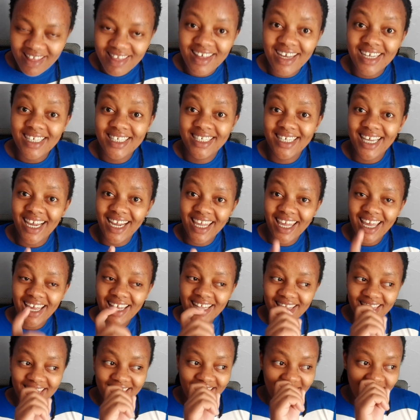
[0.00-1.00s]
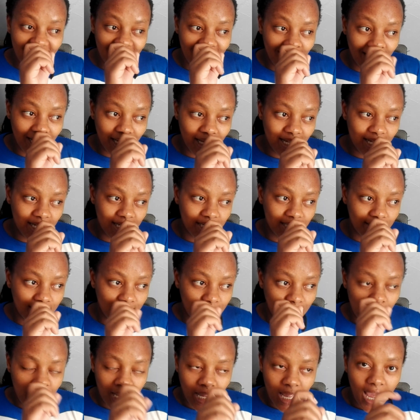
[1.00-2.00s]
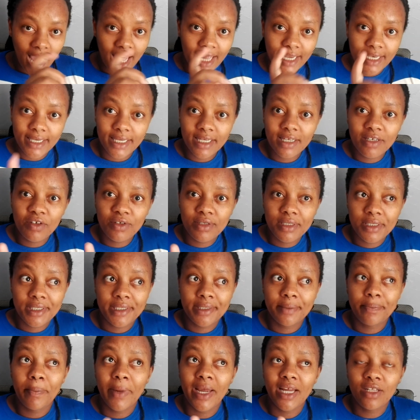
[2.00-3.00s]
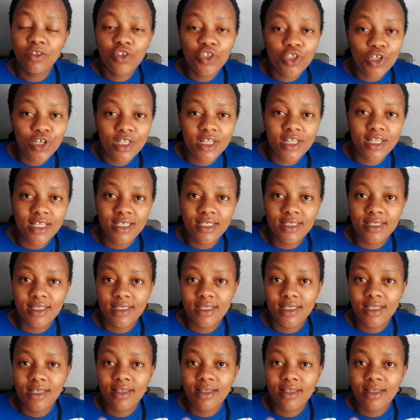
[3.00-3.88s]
The second thing is, I did mention this,